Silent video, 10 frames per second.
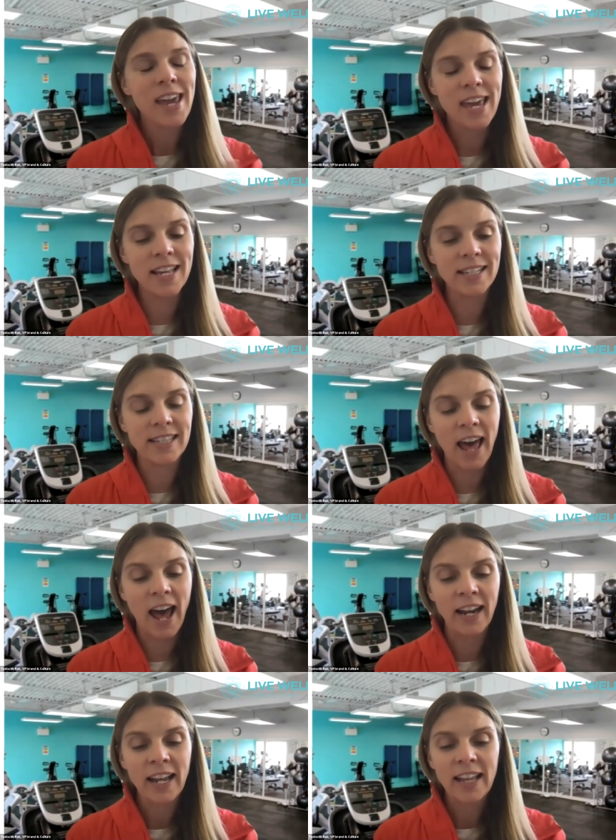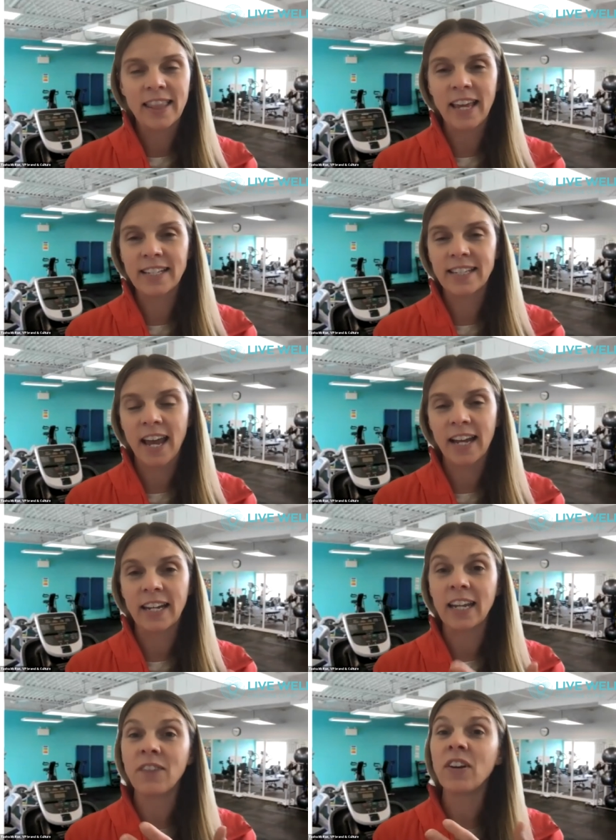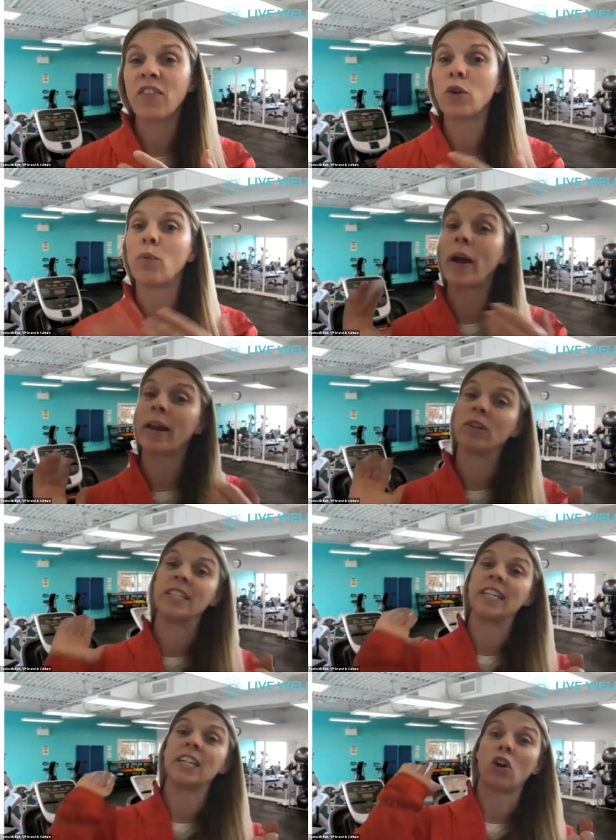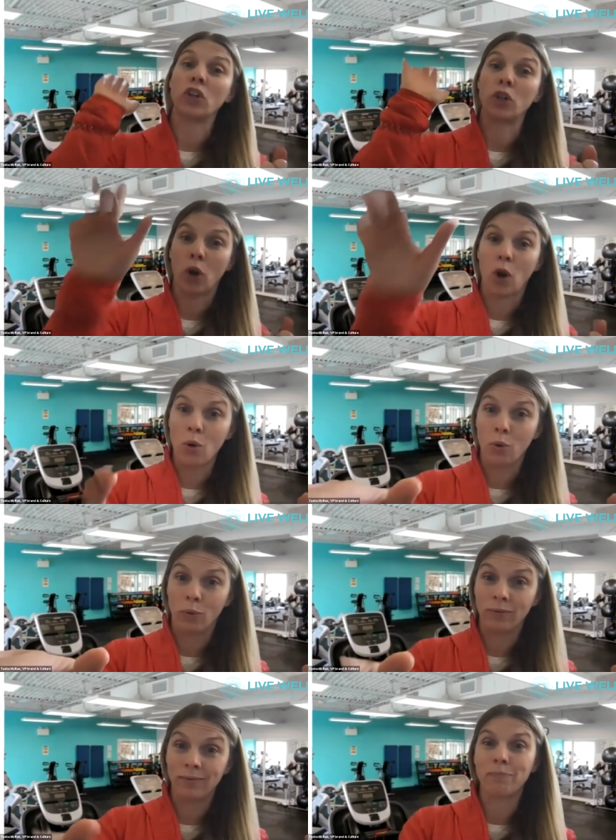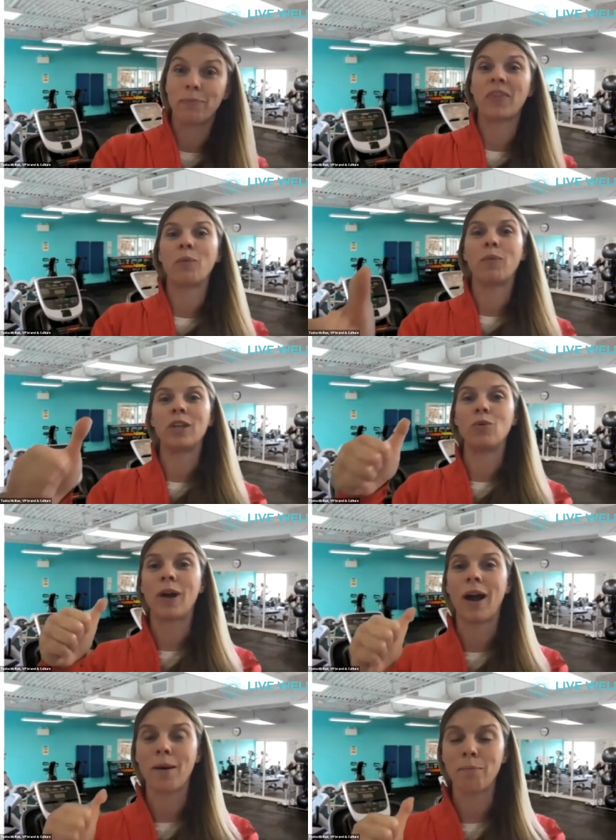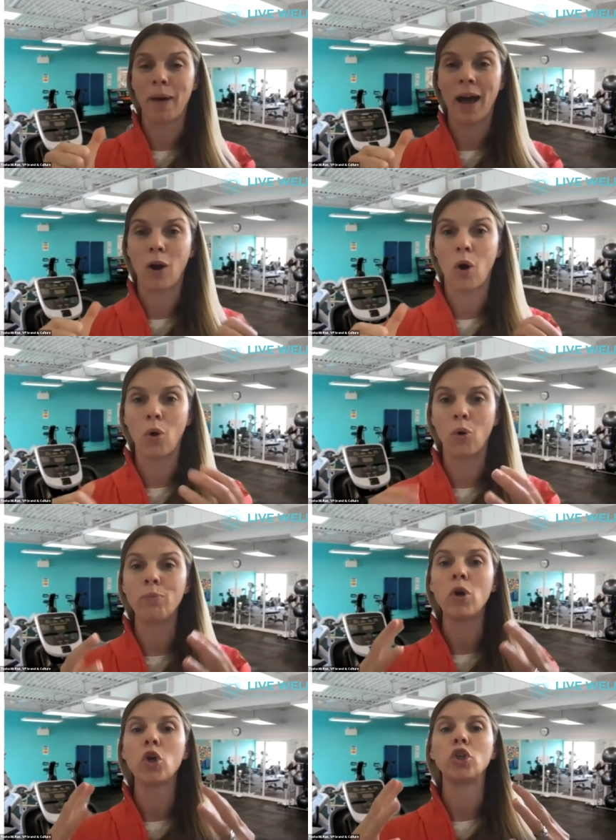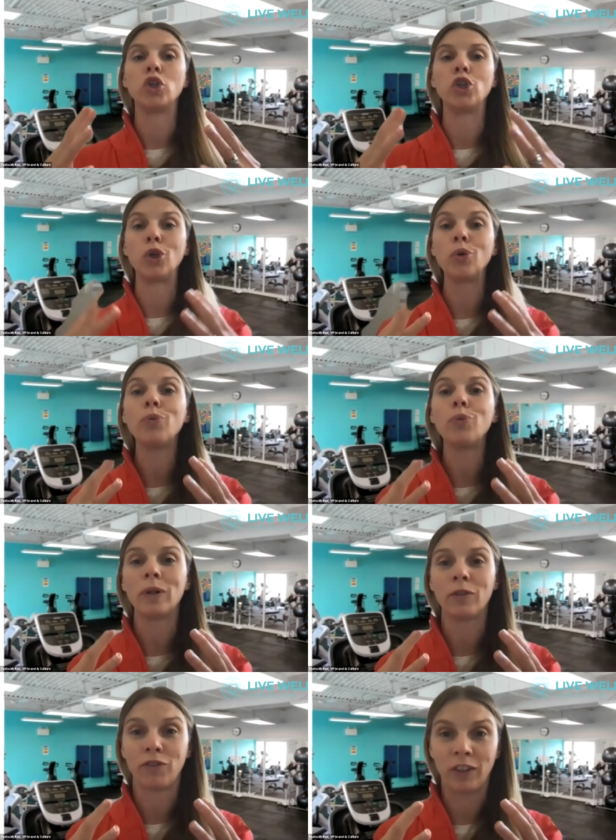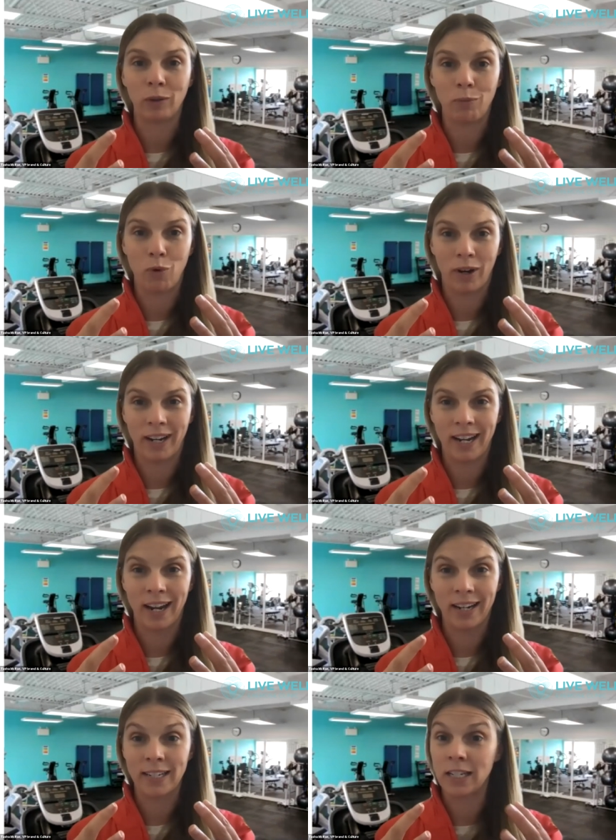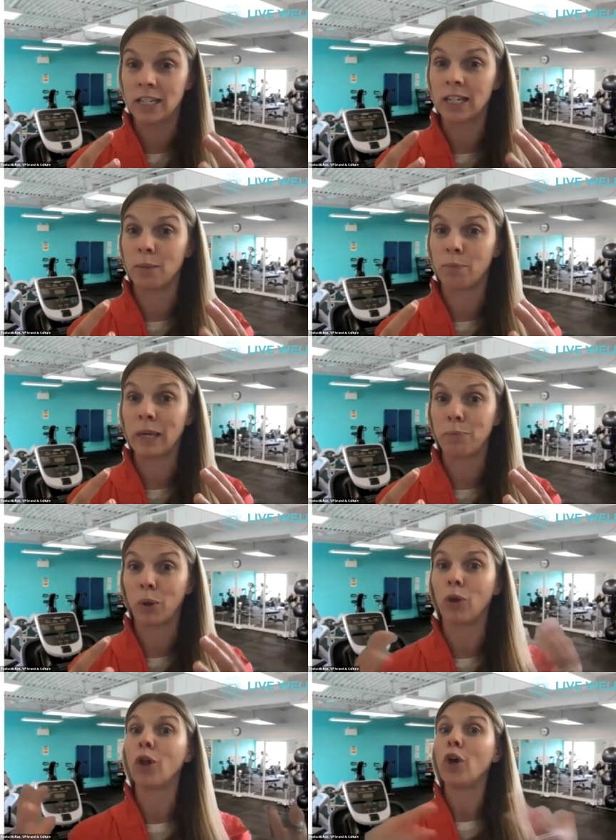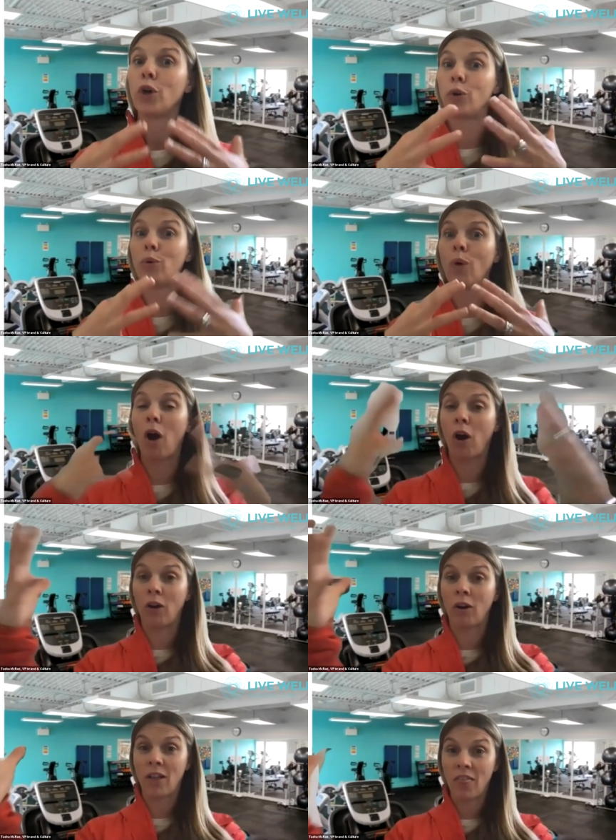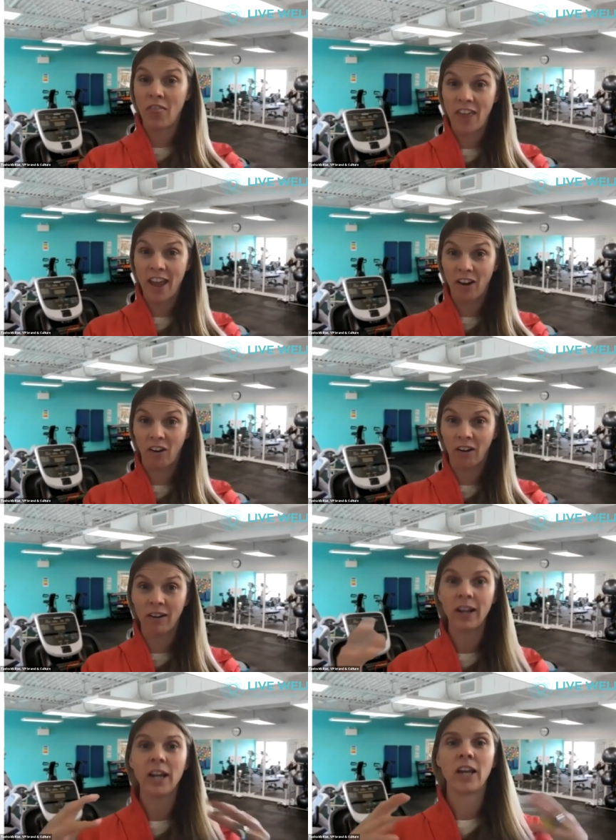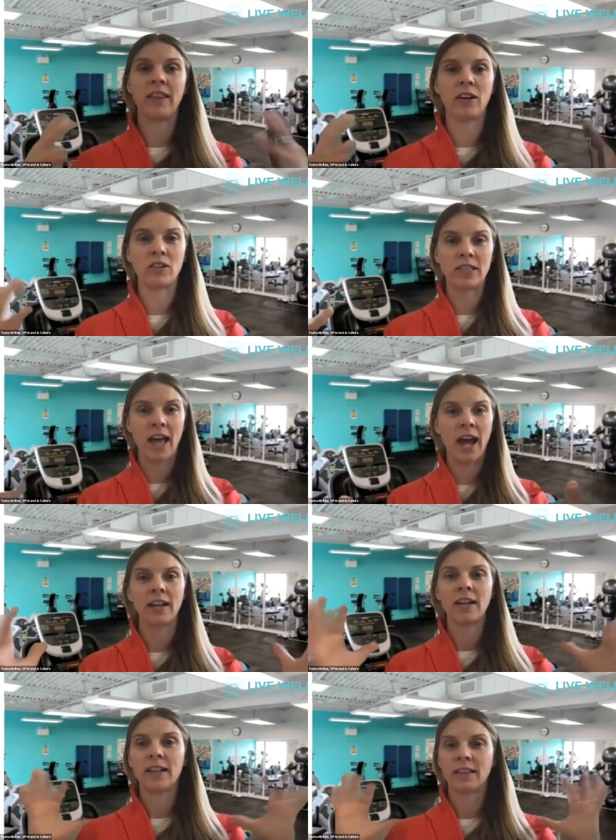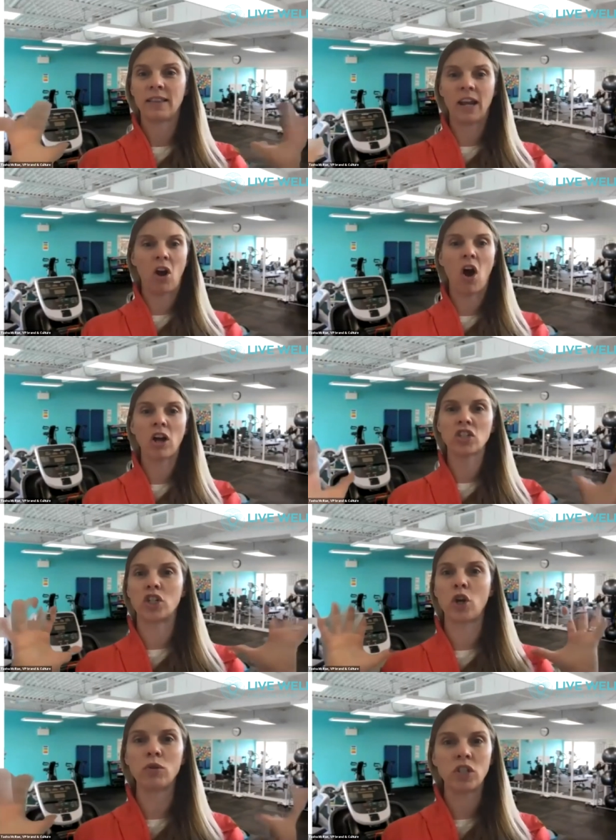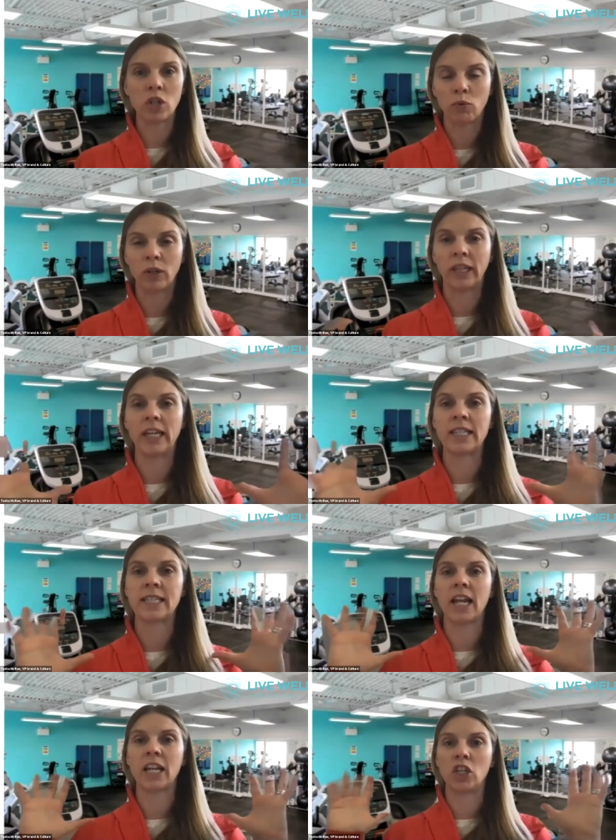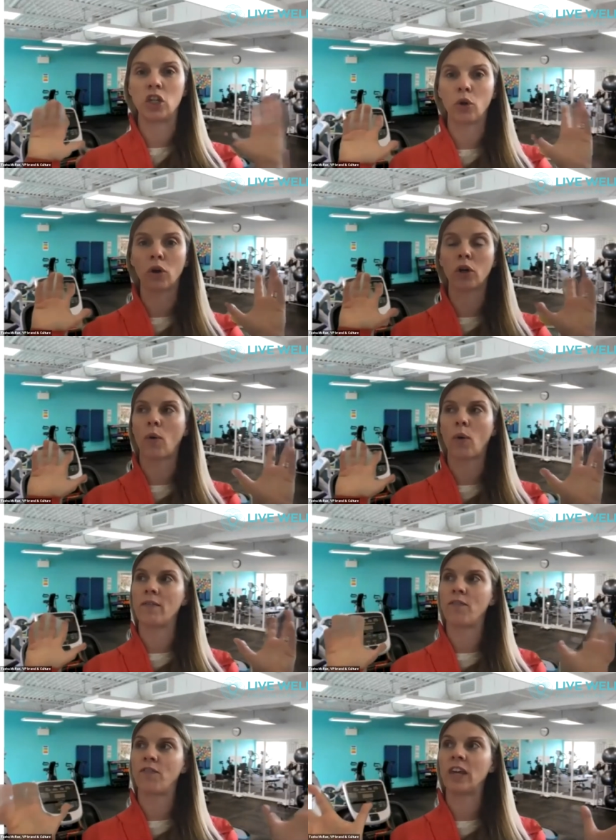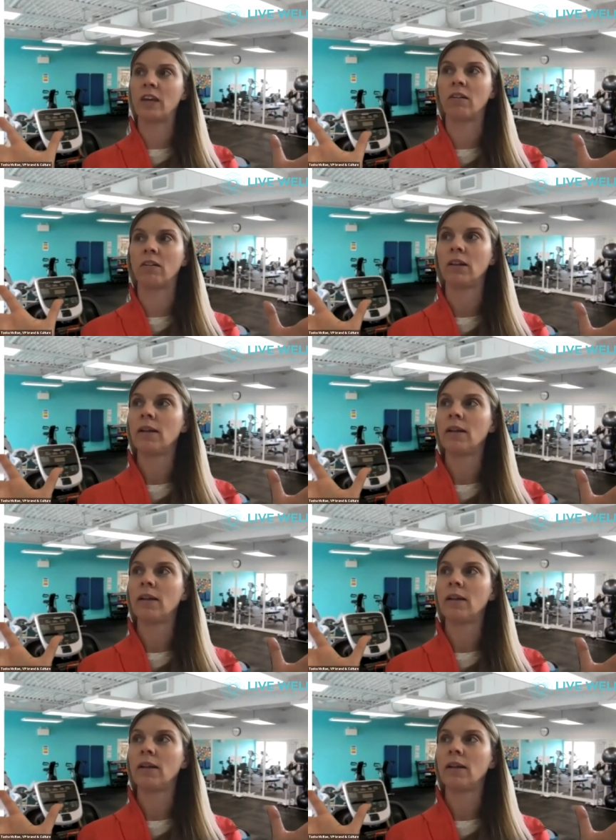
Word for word: is that they said, even if you went out and did it on your own, but then when you come back home, you will feel more connected to the people who are there. There's that oxytocin release that you're going to feel